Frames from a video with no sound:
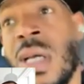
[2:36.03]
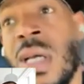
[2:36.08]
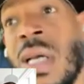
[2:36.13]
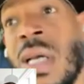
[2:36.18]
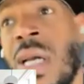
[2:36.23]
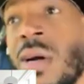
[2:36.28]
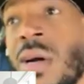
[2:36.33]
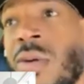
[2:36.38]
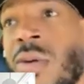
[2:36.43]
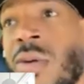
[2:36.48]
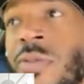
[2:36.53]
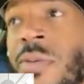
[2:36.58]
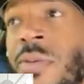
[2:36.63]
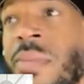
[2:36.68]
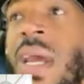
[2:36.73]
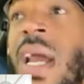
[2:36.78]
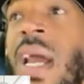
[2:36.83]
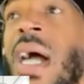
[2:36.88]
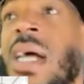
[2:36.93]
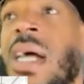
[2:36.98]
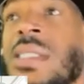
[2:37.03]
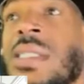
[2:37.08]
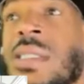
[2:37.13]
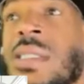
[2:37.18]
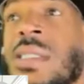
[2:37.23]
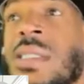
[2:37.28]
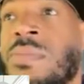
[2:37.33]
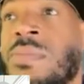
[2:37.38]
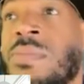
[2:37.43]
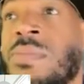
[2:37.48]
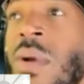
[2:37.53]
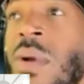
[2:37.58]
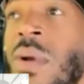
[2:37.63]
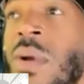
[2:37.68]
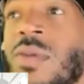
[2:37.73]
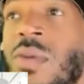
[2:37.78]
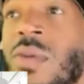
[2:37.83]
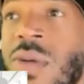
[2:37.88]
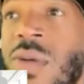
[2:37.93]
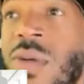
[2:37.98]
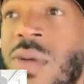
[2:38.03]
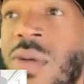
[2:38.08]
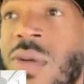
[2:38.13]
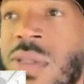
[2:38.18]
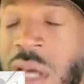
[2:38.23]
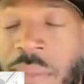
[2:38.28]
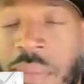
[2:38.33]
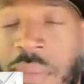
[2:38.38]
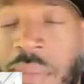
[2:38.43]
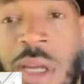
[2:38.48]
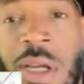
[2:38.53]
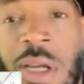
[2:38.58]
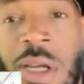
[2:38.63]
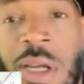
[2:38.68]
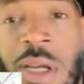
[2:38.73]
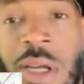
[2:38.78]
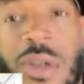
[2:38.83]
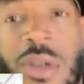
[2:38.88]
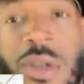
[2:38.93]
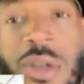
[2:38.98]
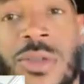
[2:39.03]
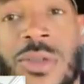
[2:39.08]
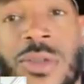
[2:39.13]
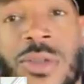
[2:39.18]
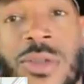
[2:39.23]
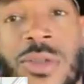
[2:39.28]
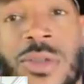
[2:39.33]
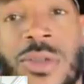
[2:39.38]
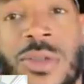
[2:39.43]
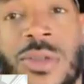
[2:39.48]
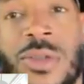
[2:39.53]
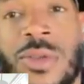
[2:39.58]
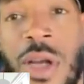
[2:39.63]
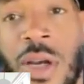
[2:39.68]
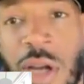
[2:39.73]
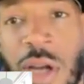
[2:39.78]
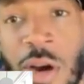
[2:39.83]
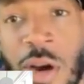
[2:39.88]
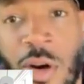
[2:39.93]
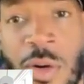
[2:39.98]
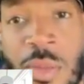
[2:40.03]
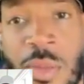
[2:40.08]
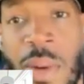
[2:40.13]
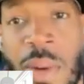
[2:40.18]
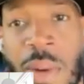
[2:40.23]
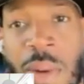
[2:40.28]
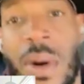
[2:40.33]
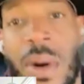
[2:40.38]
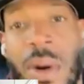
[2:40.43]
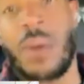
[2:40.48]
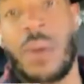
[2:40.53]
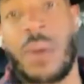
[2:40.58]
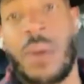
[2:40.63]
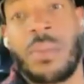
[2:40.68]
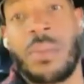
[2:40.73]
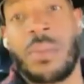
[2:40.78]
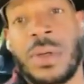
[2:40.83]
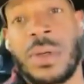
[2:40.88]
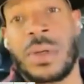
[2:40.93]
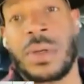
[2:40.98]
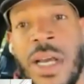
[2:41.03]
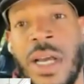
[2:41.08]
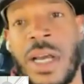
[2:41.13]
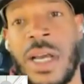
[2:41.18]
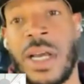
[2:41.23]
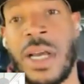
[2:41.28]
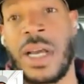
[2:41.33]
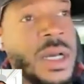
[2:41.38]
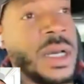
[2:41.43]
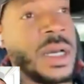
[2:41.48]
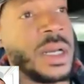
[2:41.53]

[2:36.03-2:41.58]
you know, for me, I just, my brothers always kept me on straight now, my mom, my dad,